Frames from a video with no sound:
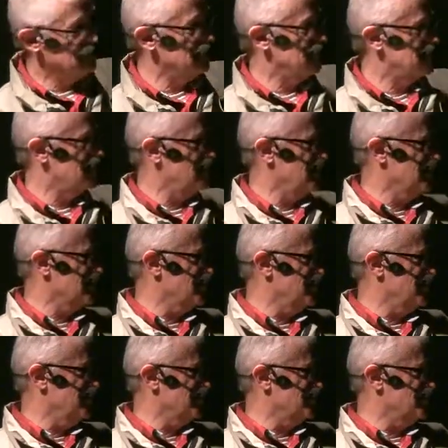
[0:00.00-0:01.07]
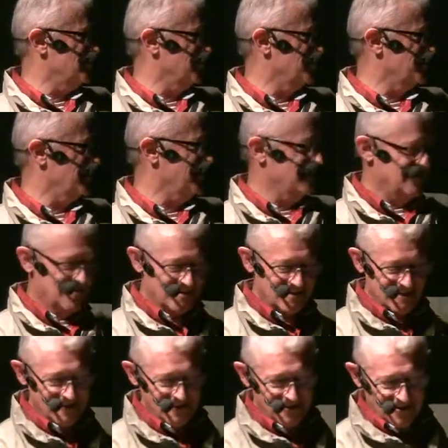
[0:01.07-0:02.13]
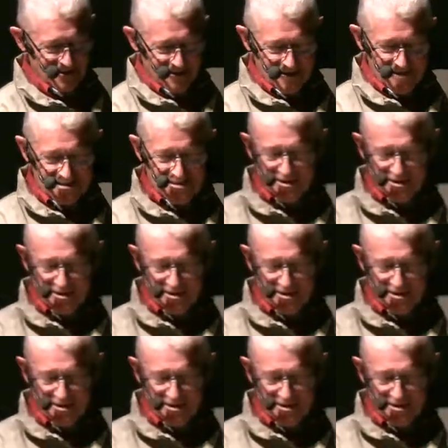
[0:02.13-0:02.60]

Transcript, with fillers: somebody has heard this joke so